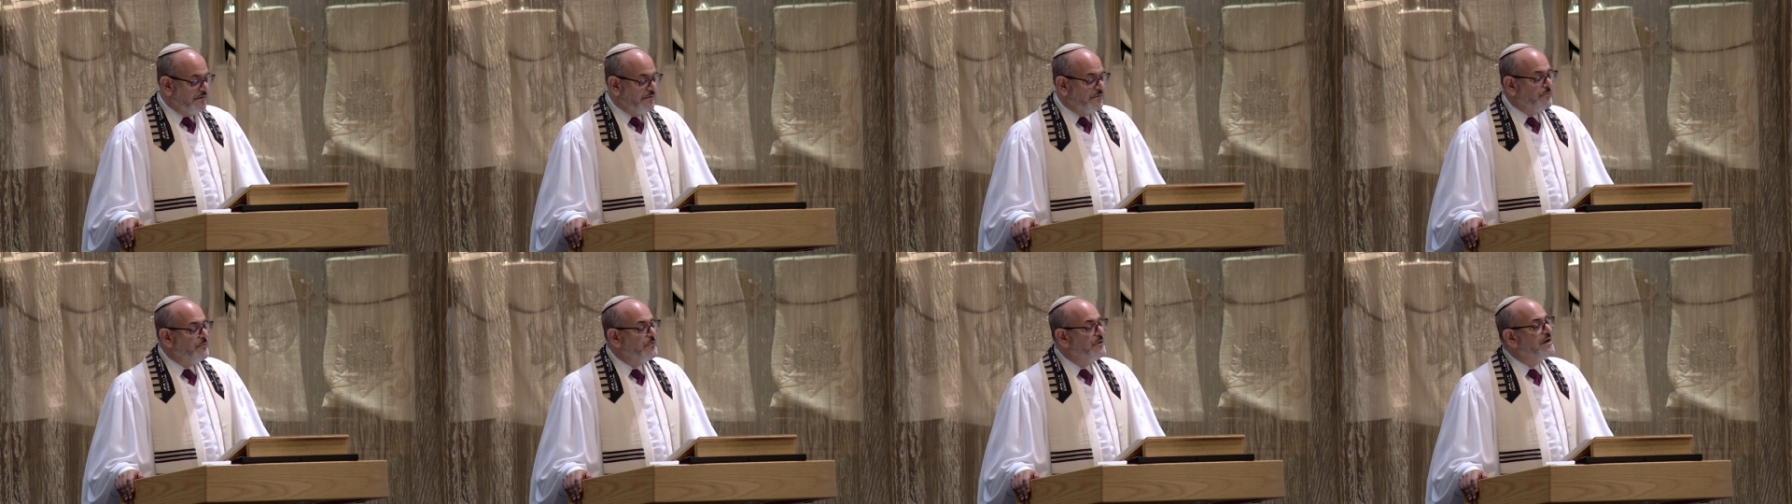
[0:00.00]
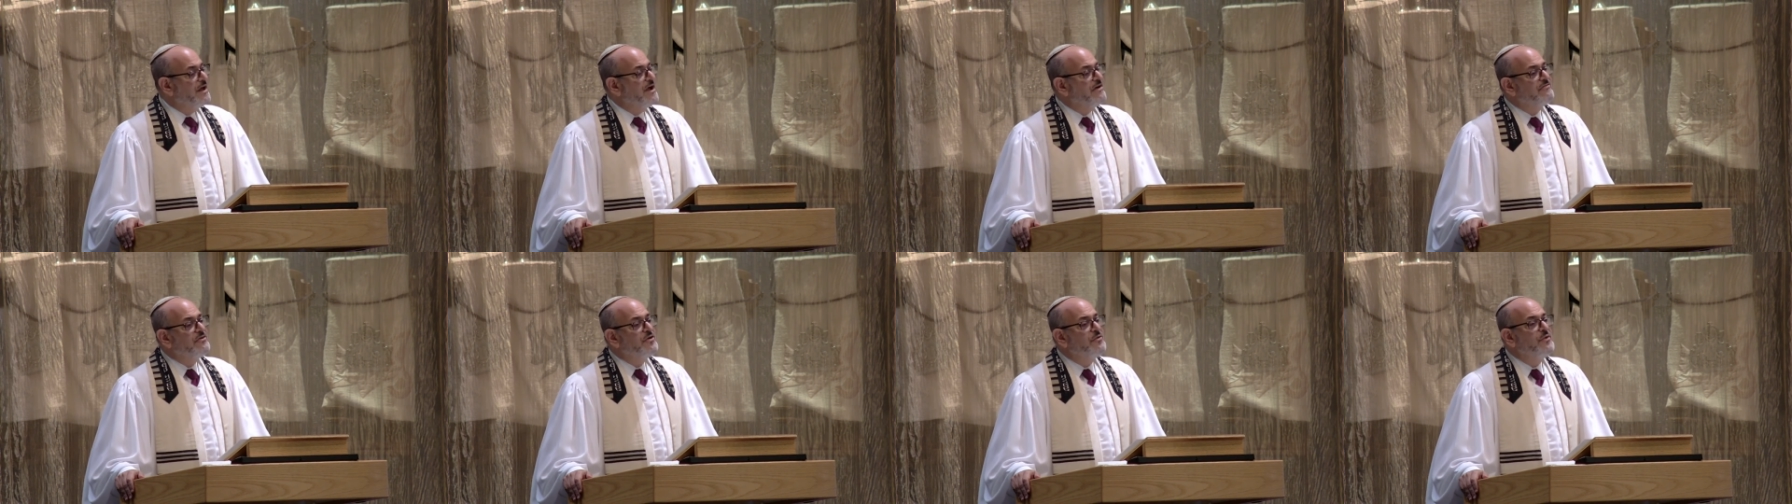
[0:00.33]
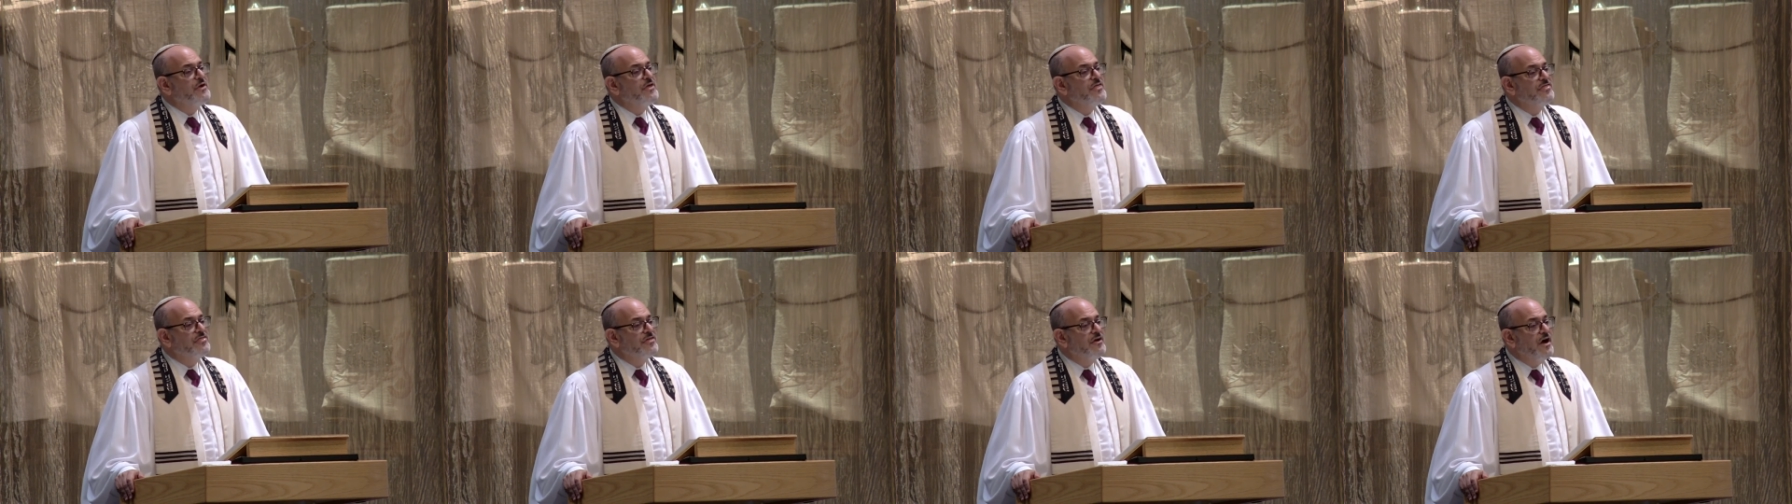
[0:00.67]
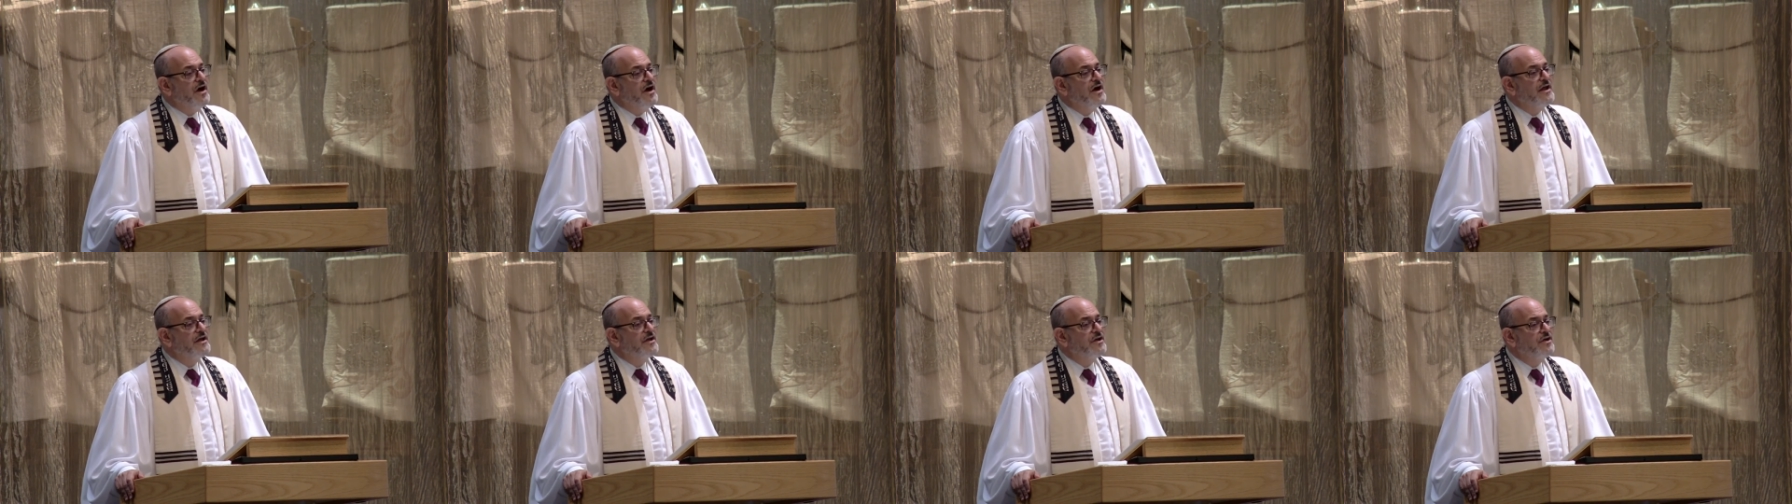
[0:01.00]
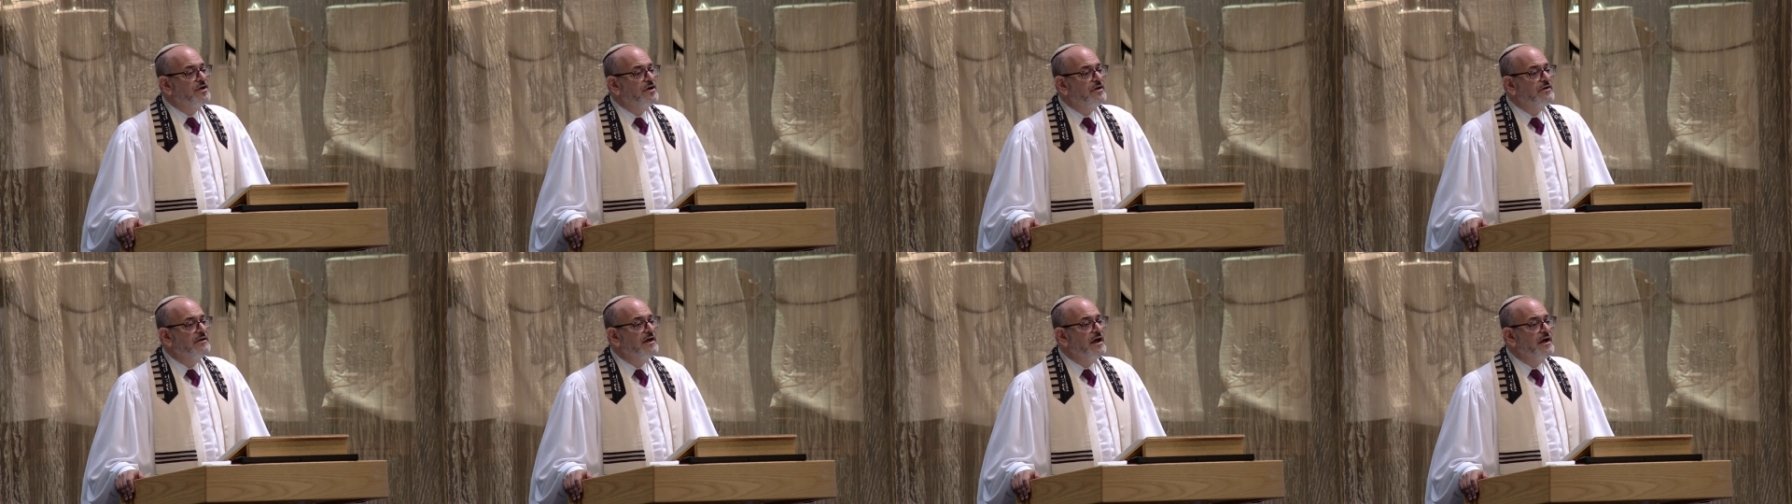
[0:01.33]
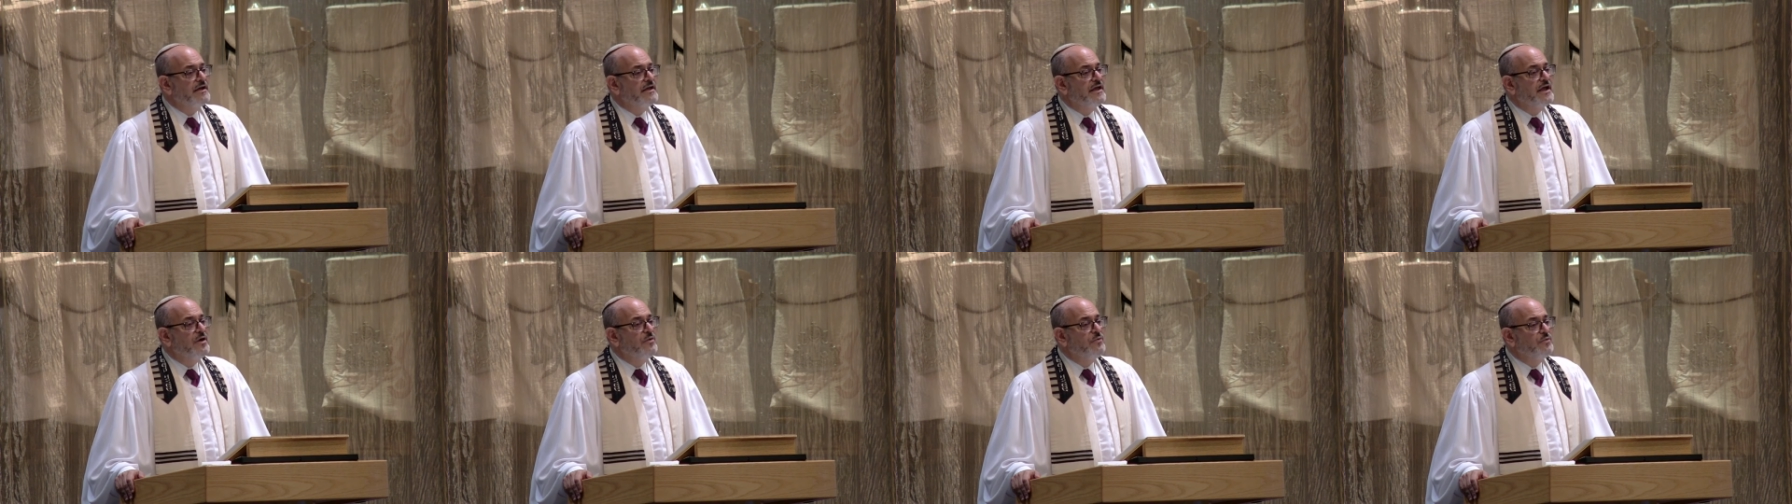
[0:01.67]
Whenever we thought it could not
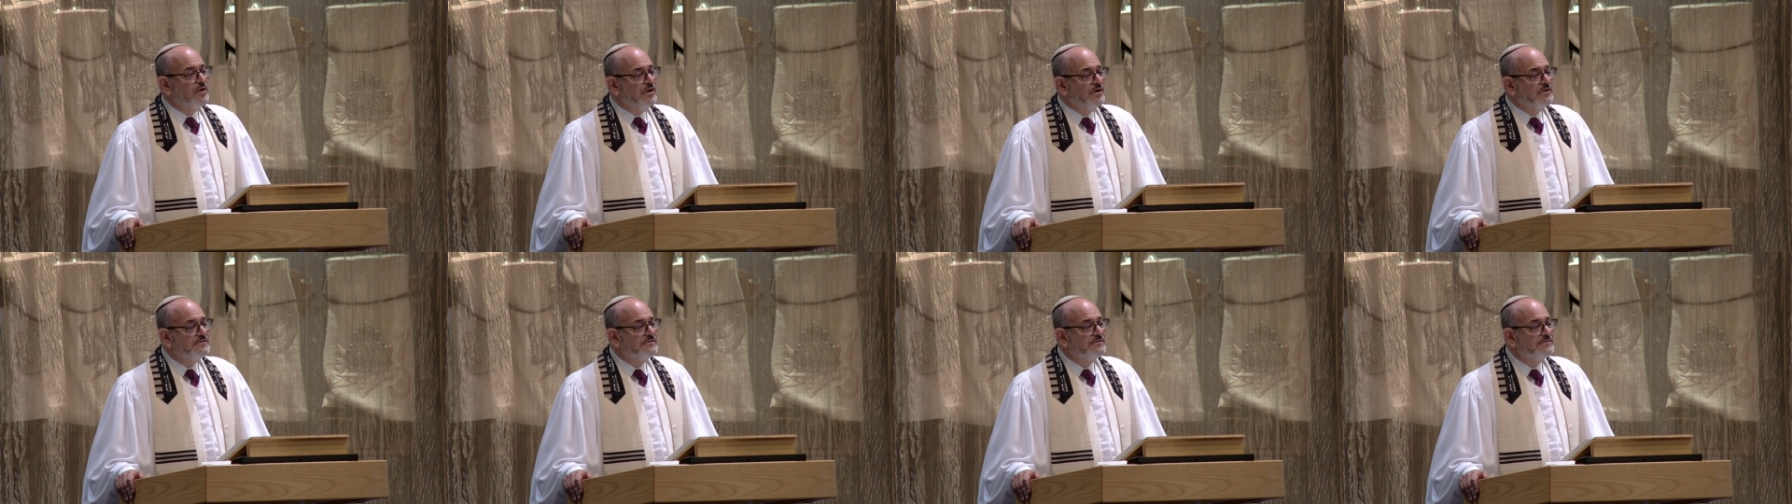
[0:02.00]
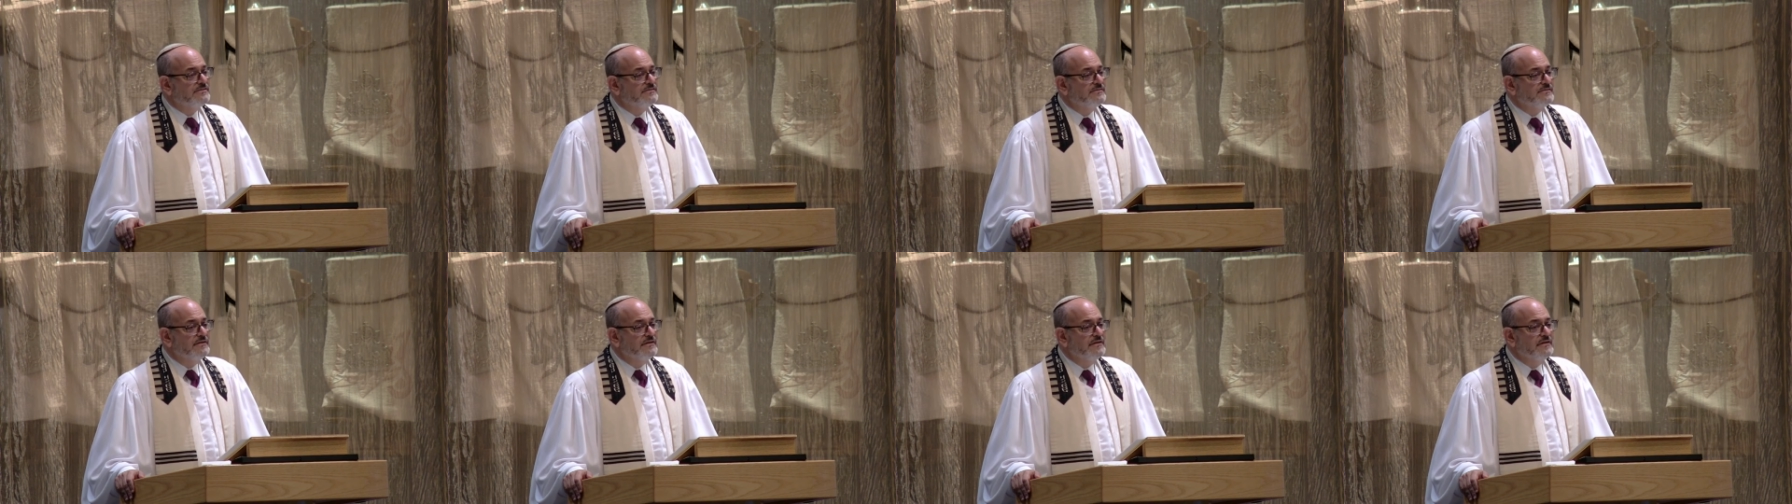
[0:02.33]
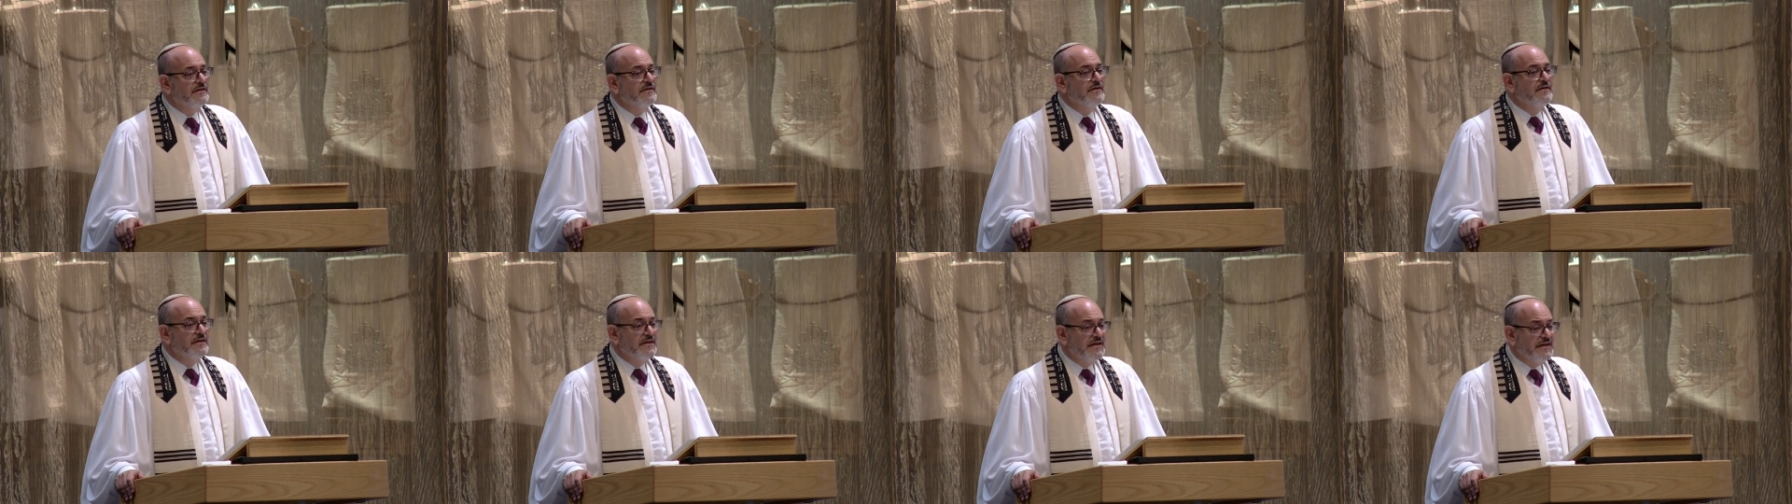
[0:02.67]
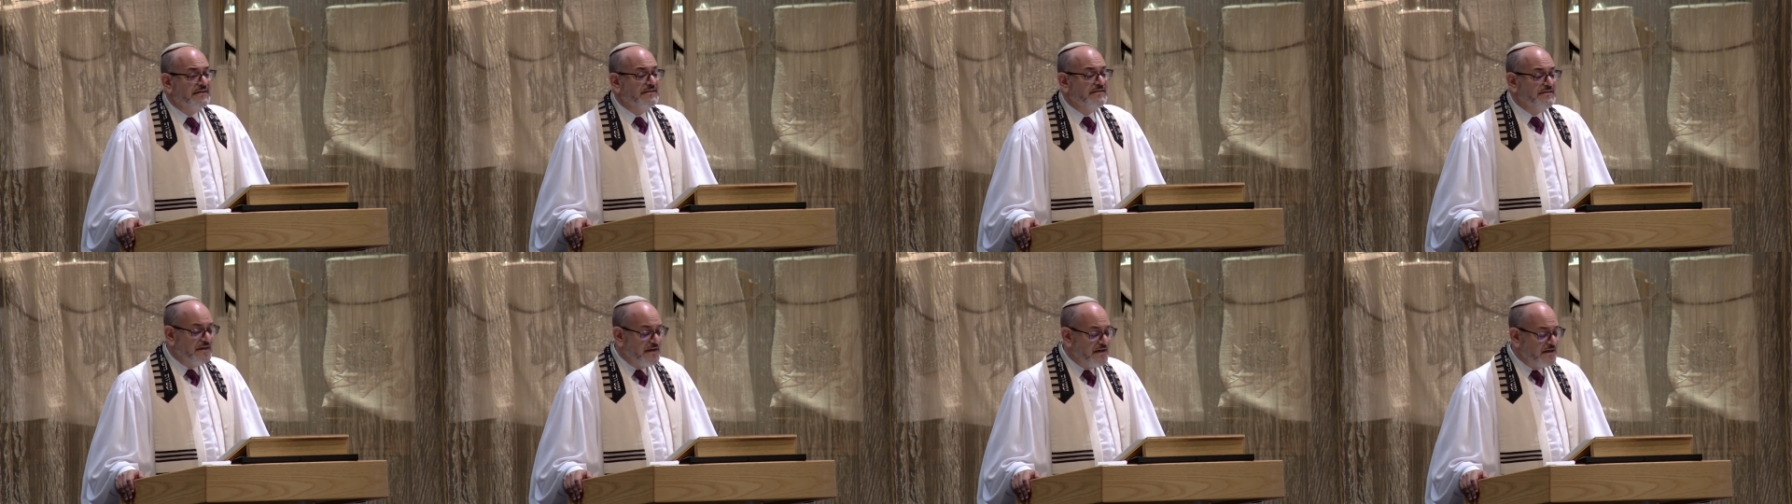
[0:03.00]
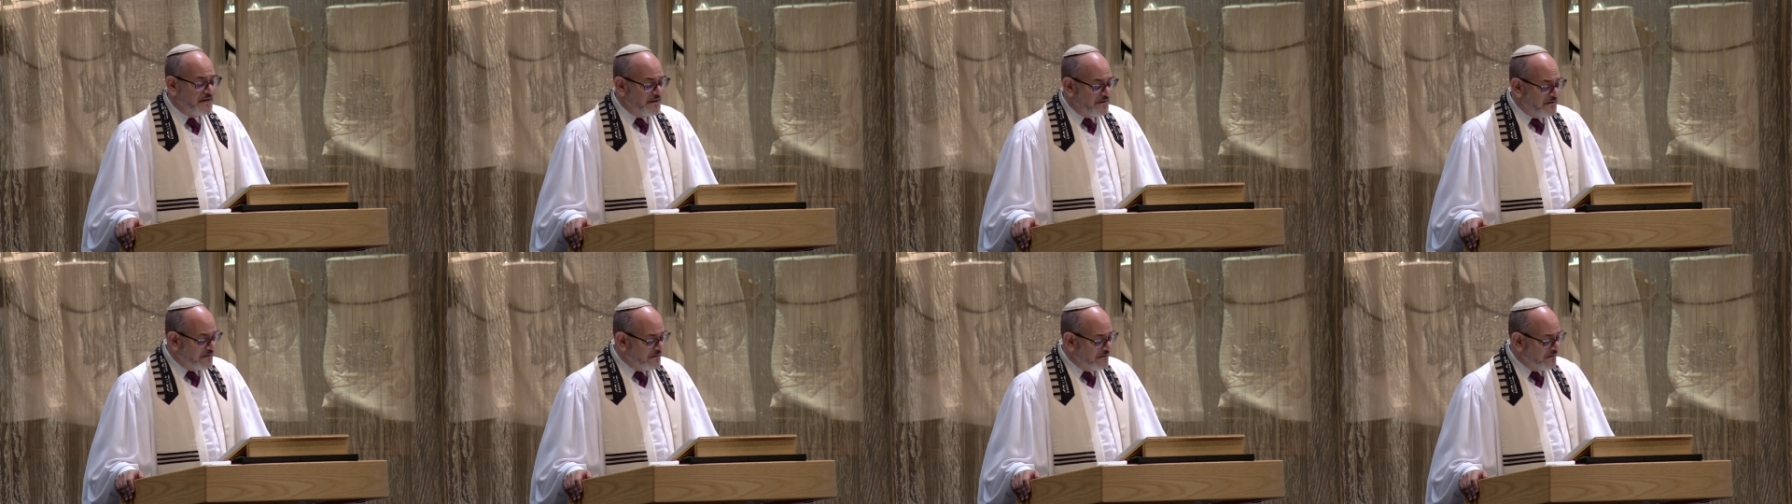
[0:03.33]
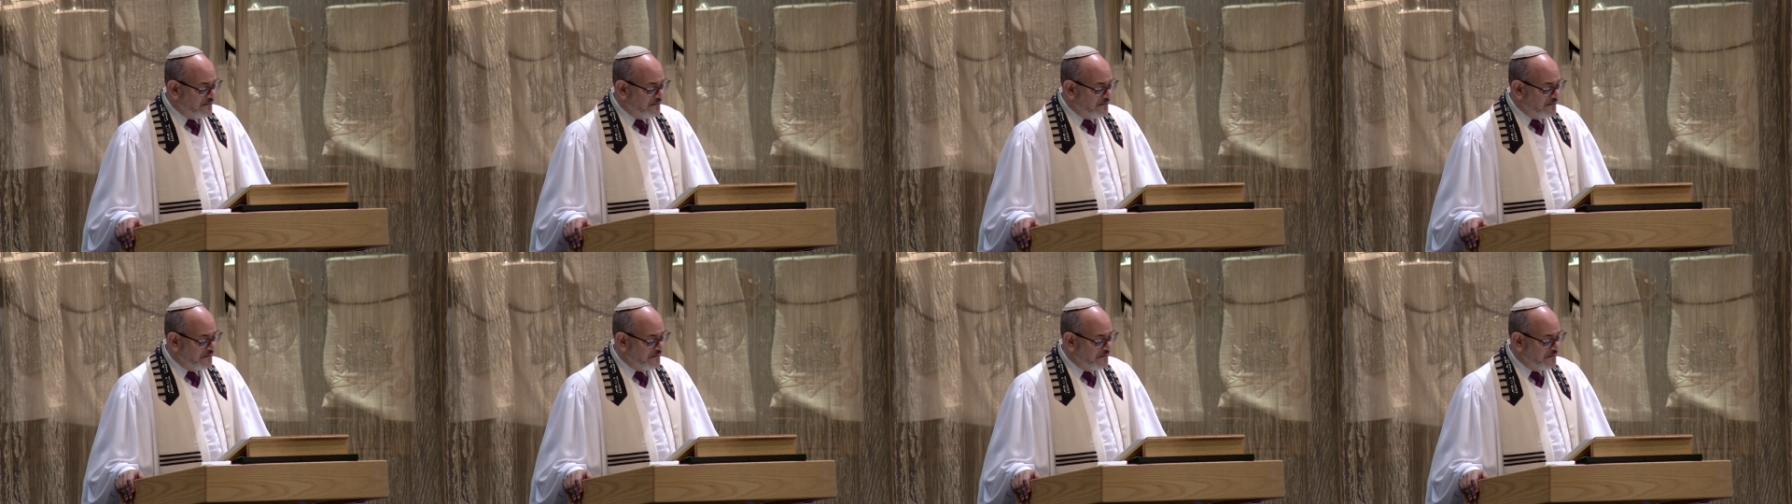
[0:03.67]
get worse, it did.